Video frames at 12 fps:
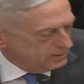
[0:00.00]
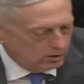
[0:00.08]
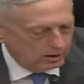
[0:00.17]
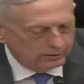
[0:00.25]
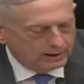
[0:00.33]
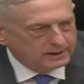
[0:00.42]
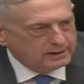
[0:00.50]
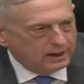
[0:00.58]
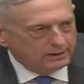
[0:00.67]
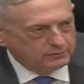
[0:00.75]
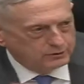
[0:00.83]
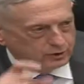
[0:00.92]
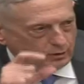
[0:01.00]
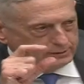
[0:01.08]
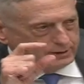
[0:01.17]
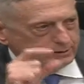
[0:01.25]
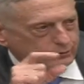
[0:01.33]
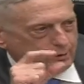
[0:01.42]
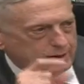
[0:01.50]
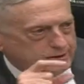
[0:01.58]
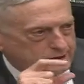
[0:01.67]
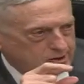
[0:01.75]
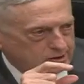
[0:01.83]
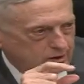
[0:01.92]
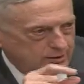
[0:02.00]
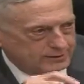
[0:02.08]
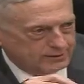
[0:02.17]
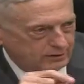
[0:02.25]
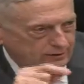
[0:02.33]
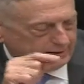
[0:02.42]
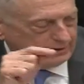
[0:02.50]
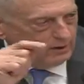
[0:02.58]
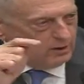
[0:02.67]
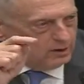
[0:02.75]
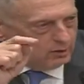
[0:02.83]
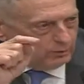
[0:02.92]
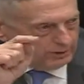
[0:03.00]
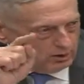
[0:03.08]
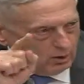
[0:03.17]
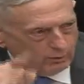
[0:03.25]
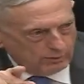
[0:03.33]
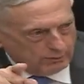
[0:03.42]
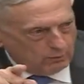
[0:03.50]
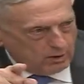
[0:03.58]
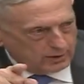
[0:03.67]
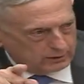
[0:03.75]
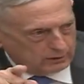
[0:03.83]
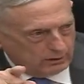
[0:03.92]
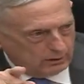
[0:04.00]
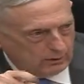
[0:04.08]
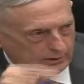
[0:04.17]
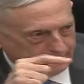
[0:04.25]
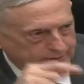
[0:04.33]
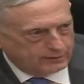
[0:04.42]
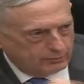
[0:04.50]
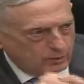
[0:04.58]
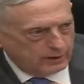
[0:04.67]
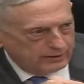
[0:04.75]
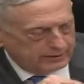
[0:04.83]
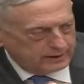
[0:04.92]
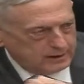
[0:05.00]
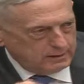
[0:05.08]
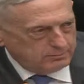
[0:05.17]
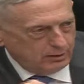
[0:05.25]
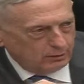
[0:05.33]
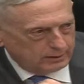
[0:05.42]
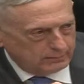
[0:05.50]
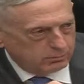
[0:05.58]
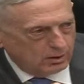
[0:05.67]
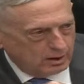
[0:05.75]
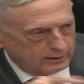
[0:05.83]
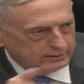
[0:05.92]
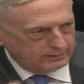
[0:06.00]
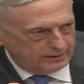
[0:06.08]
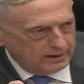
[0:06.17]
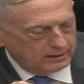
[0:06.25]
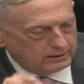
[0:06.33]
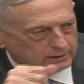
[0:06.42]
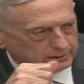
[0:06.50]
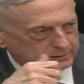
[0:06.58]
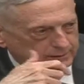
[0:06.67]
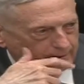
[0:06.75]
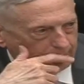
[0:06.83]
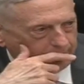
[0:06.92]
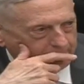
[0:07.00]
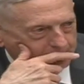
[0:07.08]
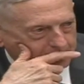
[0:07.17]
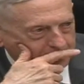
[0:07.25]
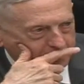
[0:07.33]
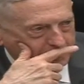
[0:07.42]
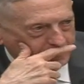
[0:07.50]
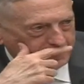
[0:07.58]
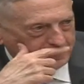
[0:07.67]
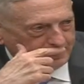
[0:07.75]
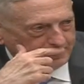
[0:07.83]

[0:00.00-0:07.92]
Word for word: All right, yeah, so just rest assured, sir, that we know where we want to go, and this is one of the key building blocks to getting us there. Okay.